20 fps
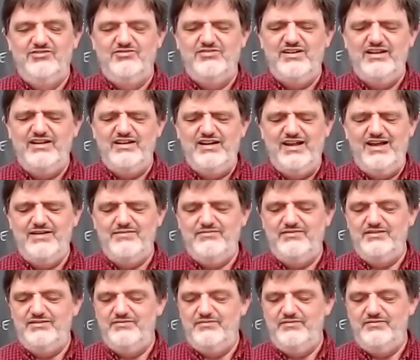Right. I
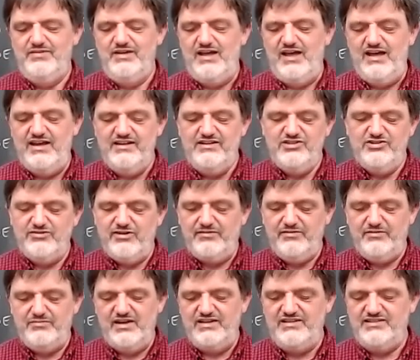I
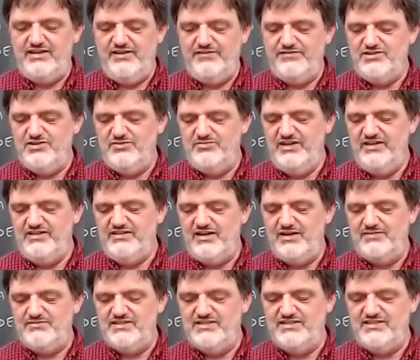interrupted myself so many
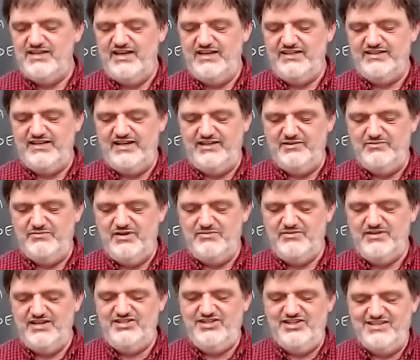times in saying that that
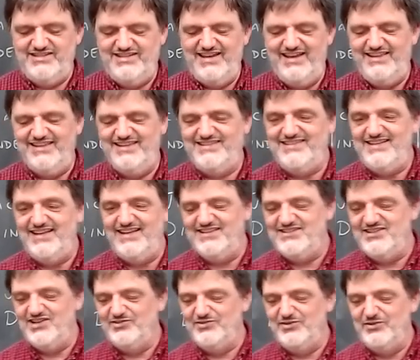maybe I should say the
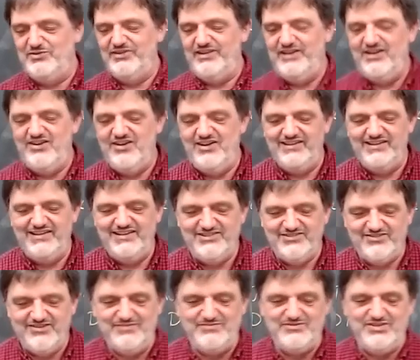sentence over without all the
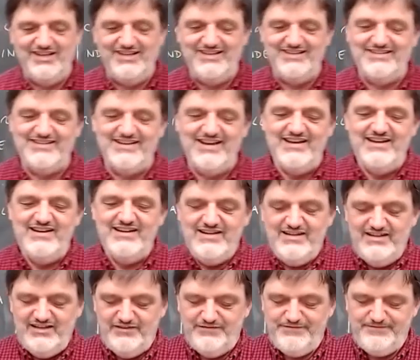interruptions.
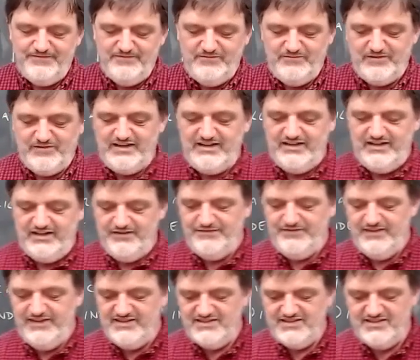If right,
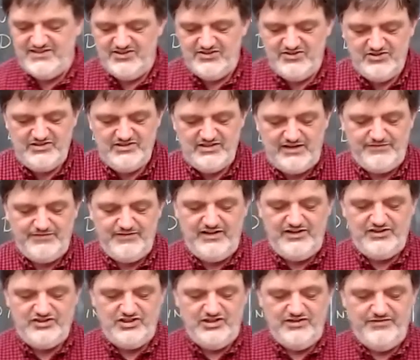if this is a good
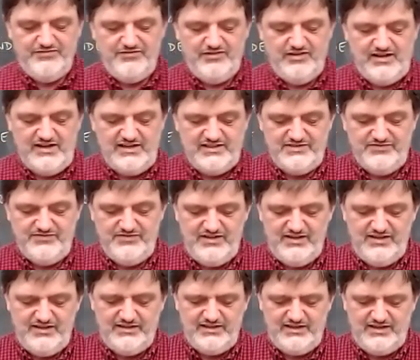definition of
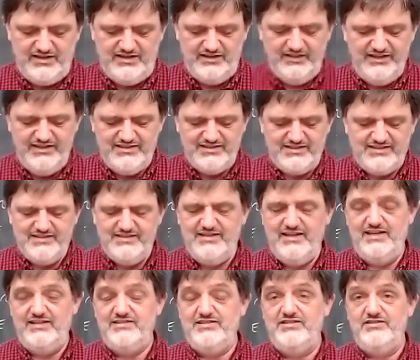philosophy, then at least
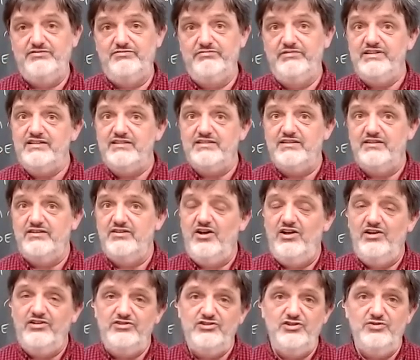stands to reason
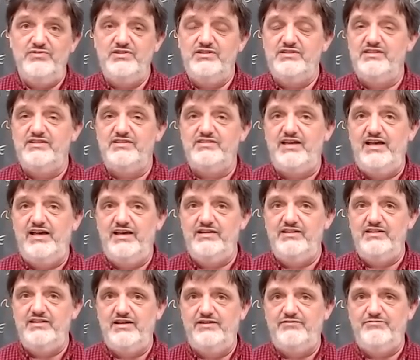all human
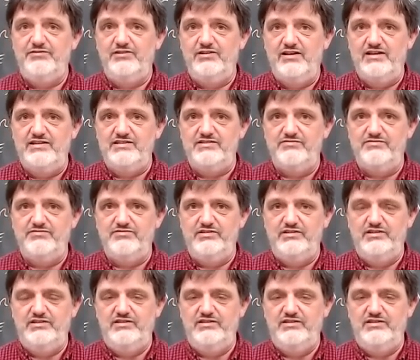societies have philosophy.